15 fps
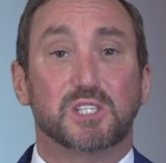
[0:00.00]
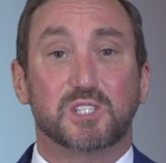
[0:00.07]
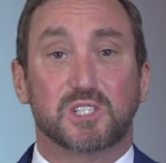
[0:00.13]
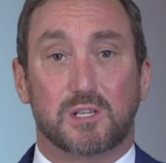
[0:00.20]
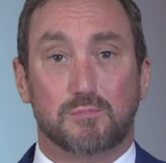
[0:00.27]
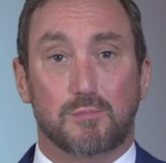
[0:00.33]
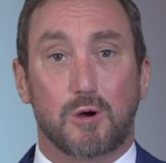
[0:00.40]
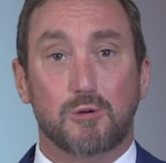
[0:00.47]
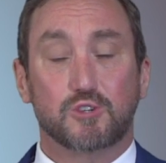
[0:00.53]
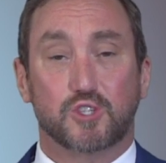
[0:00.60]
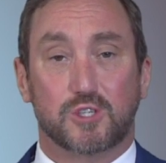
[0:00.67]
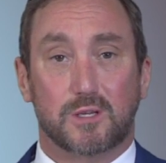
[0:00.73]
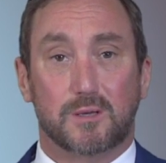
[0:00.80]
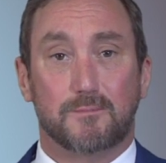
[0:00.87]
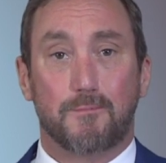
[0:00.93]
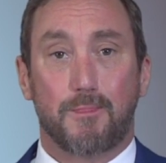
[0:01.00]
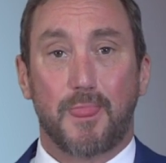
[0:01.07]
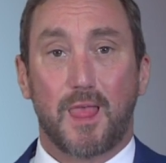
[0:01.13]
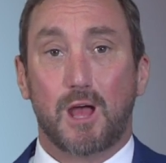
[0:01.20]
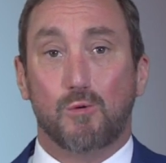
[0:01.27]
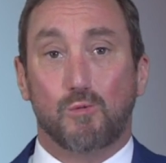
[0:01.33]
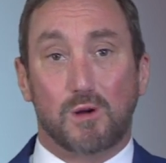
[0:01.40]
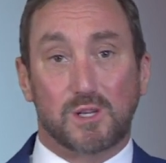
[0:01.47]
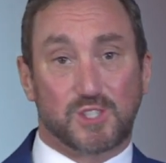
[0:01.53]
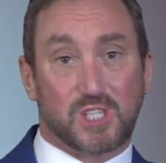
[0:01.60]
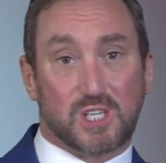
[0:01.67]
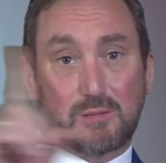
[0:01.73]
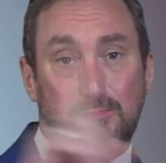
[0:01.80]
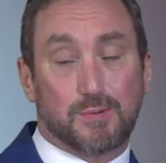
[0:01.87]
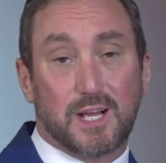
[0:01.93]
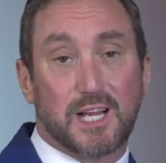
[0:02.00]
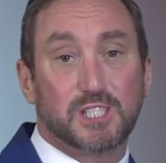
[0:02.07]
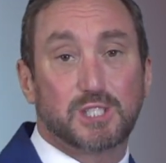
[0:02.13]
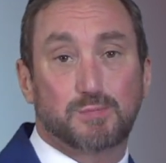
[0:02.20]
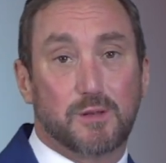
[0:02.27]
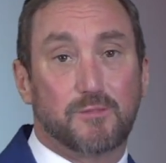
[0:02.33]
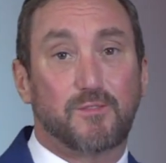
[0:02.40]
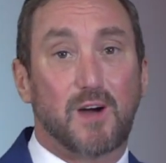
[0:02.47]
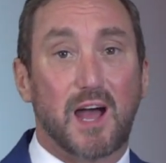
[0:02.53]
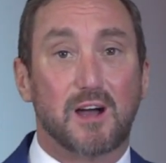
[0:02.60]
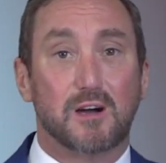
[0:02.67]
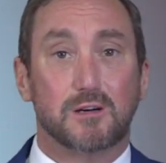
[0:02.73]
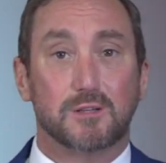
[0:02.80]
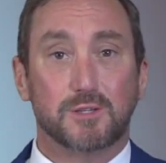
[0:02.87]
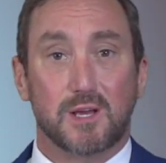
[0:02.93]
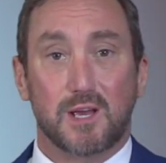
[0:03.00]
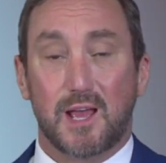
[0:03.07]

is in motion, once a complaint's been filed,